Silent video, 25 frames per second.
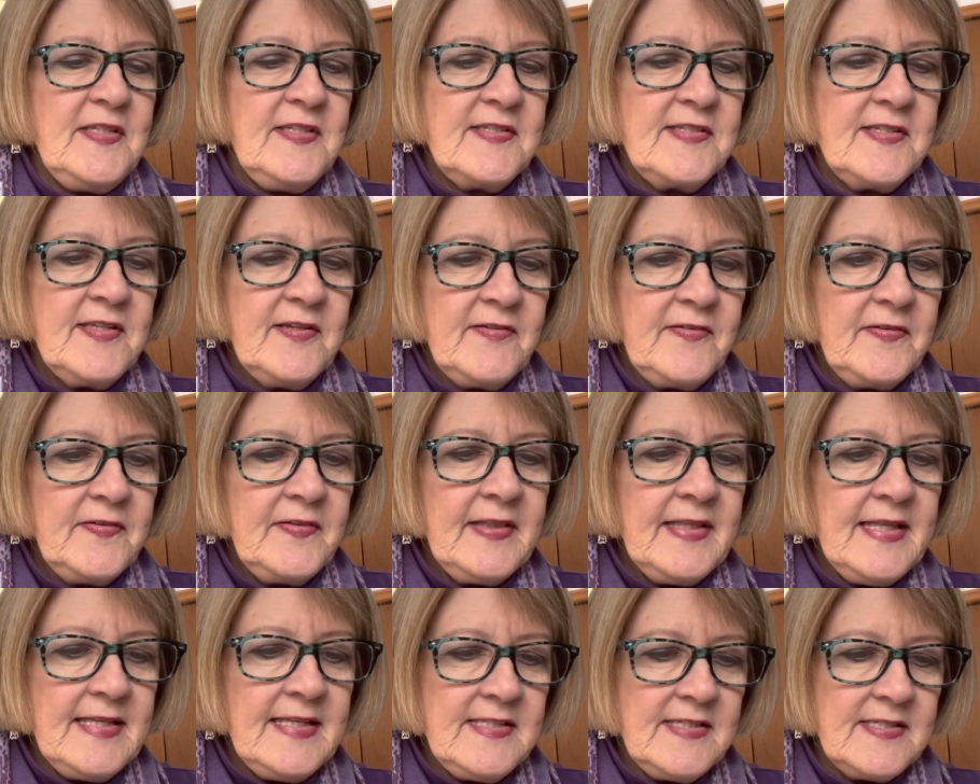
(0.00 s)
So
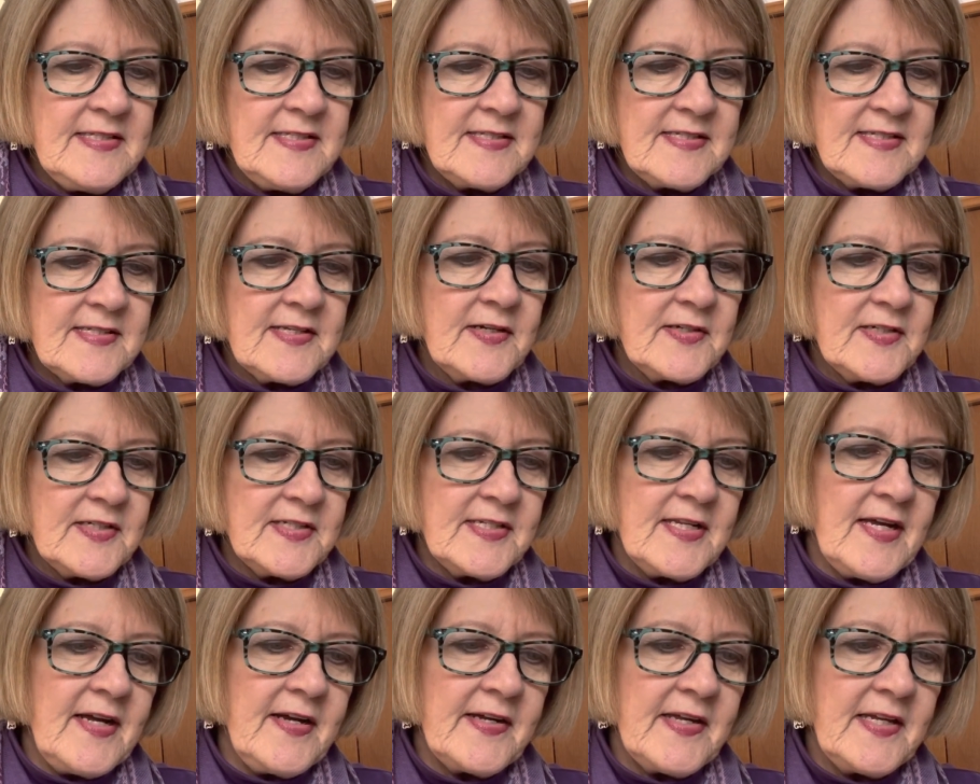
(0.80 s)
let's start
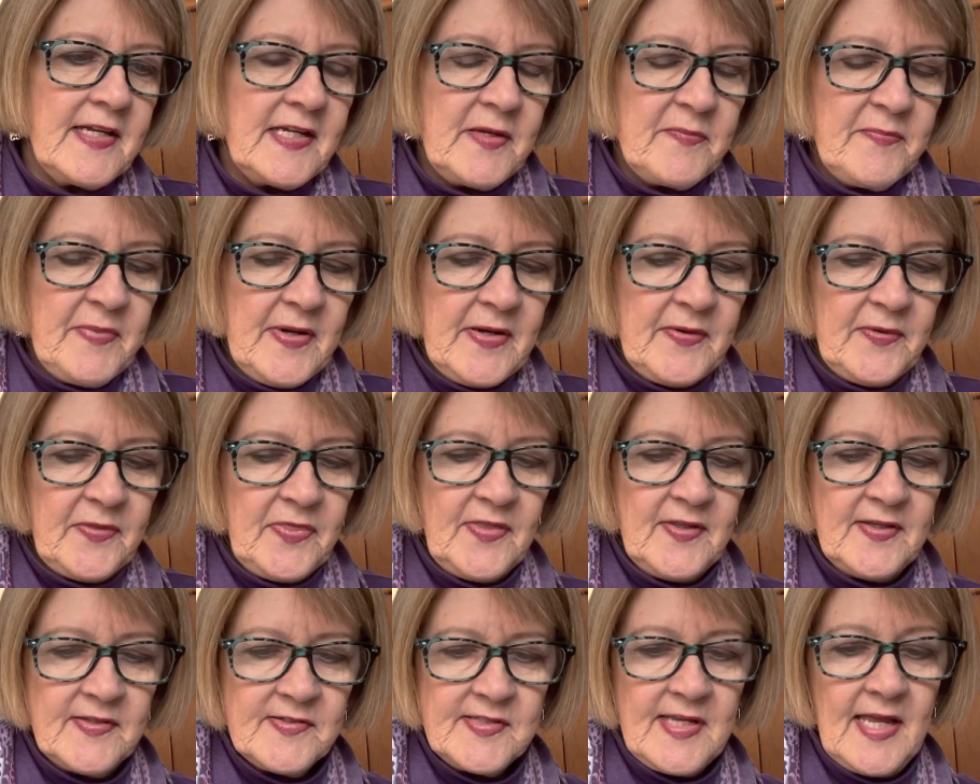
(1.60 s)
talking about
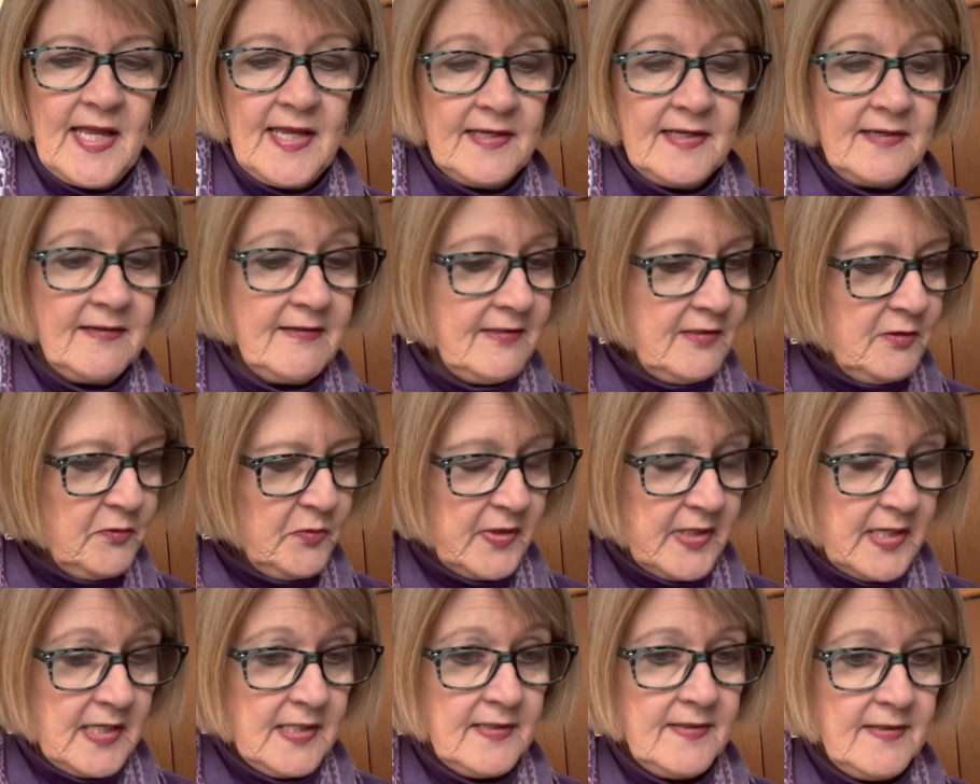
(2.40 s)
this, and you will
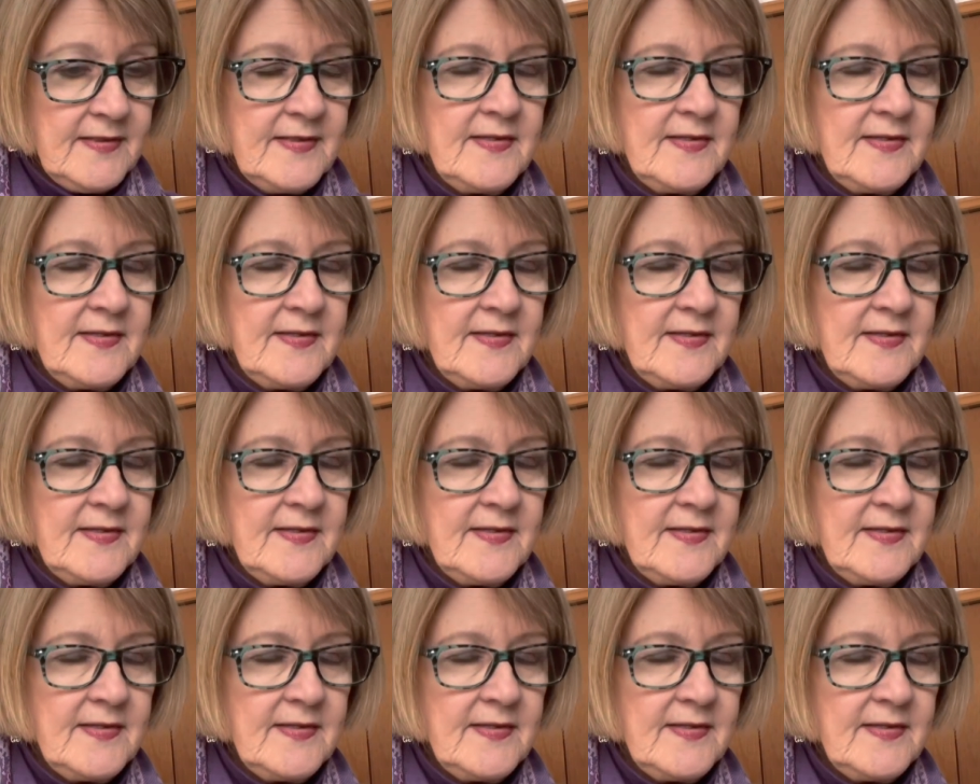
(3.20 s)
get the